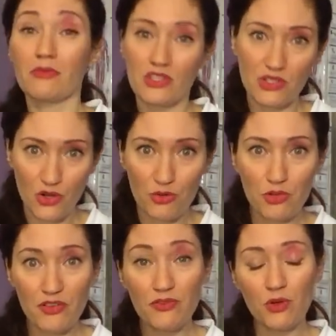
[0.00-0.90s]
So
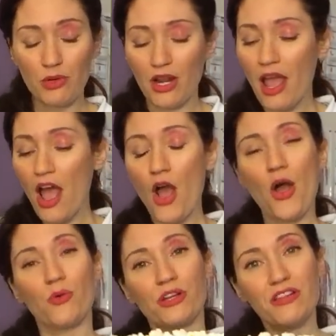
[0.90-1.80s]
moving forward,
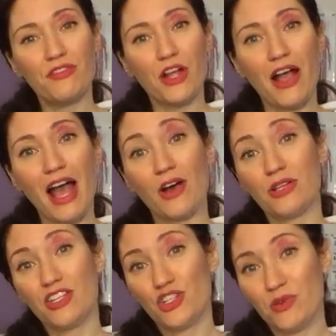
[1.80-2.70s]
we're going to figure out how to
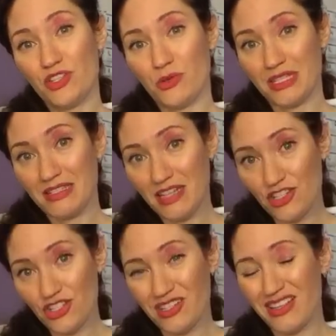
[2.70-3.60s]
get you into
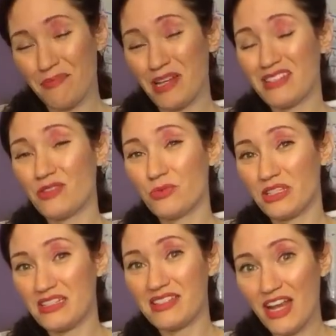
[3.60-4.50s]
extension. And that might sound
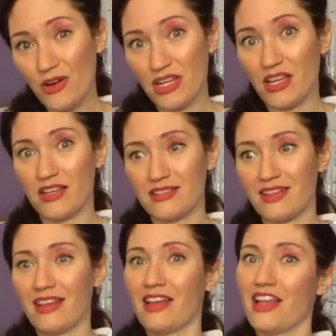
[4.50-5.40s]
really scary because
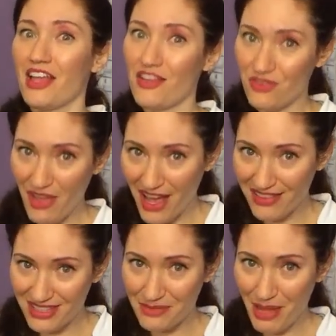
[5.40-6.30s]
if you've had
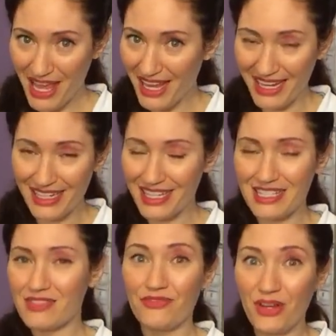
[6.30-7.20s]
this pain,
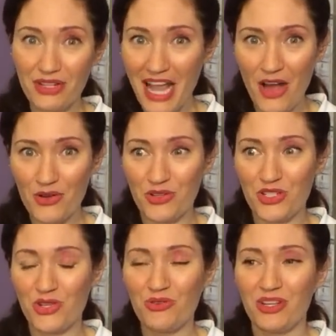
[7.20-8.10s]
it's very
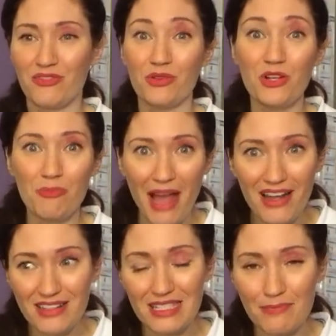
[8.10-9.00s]
counterintuitive. When your
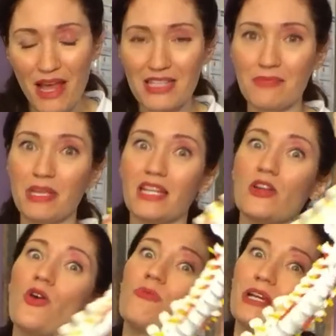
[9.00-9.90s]
back is spasming, and
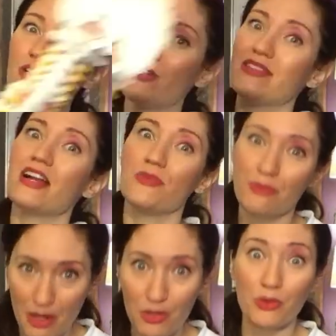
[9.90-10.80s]
oh my goodness, I
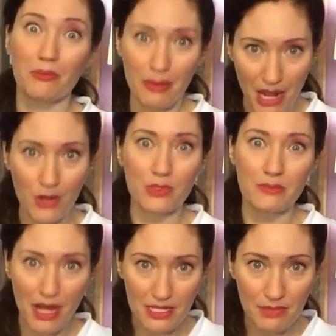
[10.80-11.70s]
remember when my back was
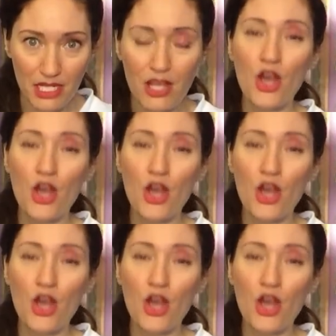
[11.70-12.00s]
spasming.